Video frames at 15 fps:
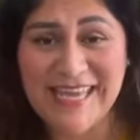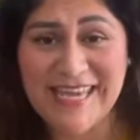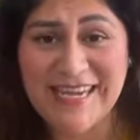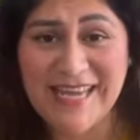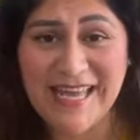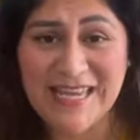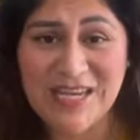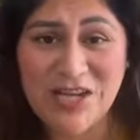
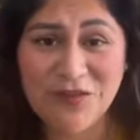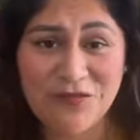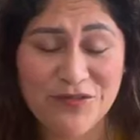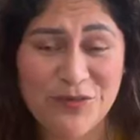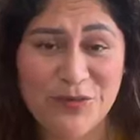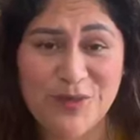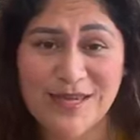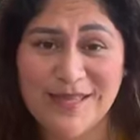And I
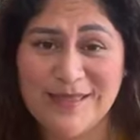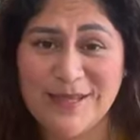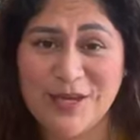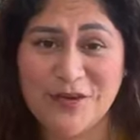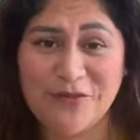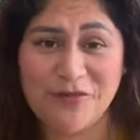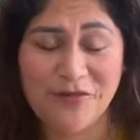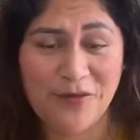love doing a
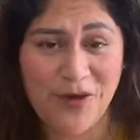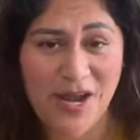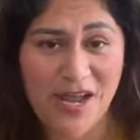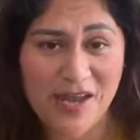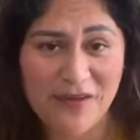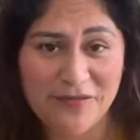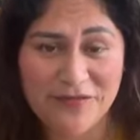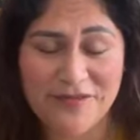lot of
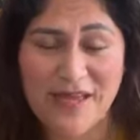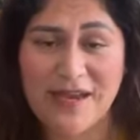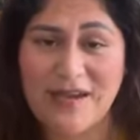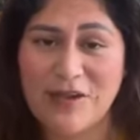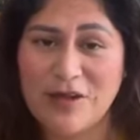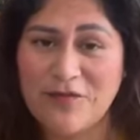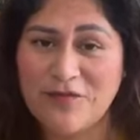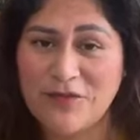craft.
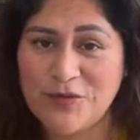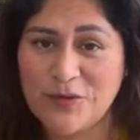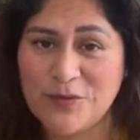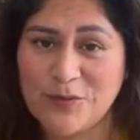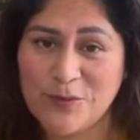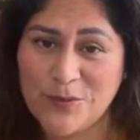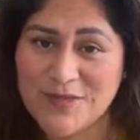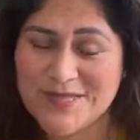I love
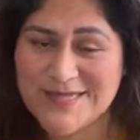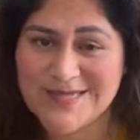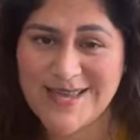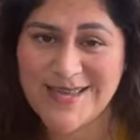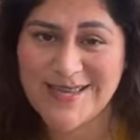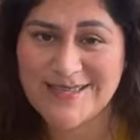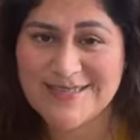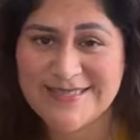doing wood
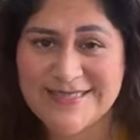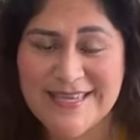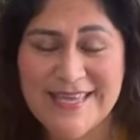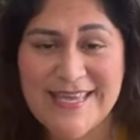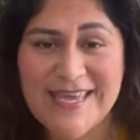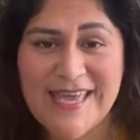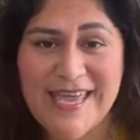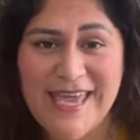signs.
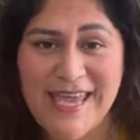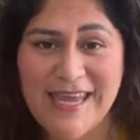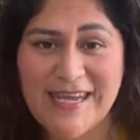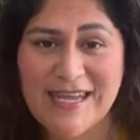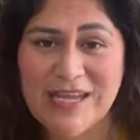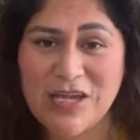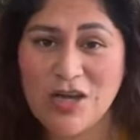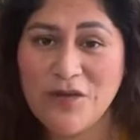
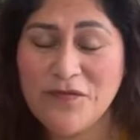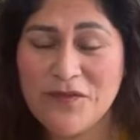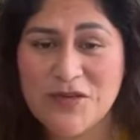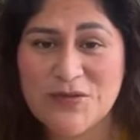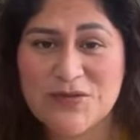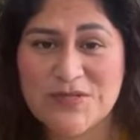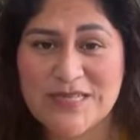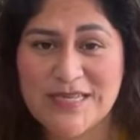And I love
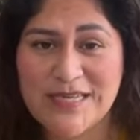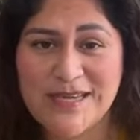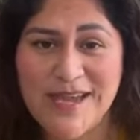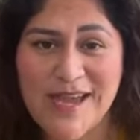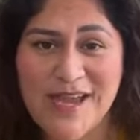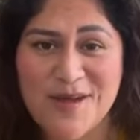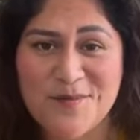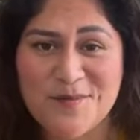using
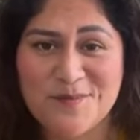